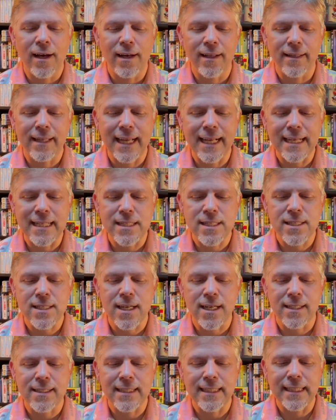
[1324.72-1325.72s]
they get
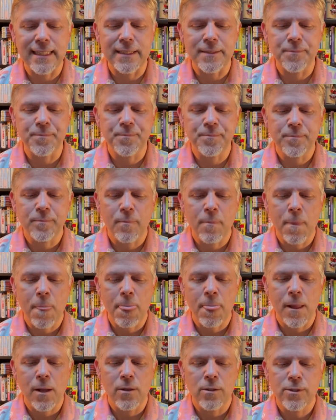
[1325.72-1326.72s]
sucked in
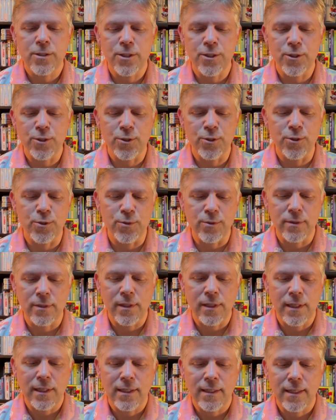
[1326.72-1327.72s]
to
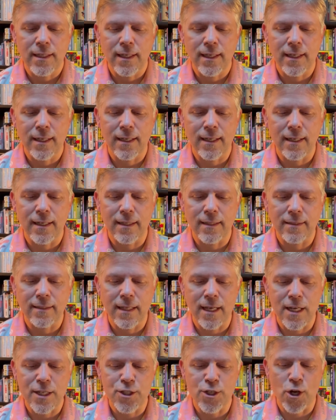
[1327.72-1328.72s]

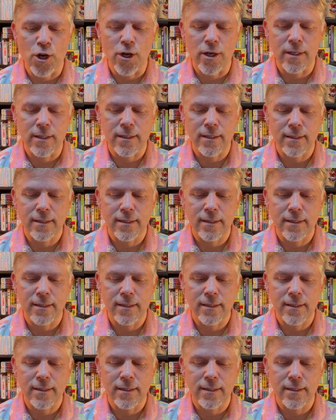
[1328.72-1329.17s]
a dark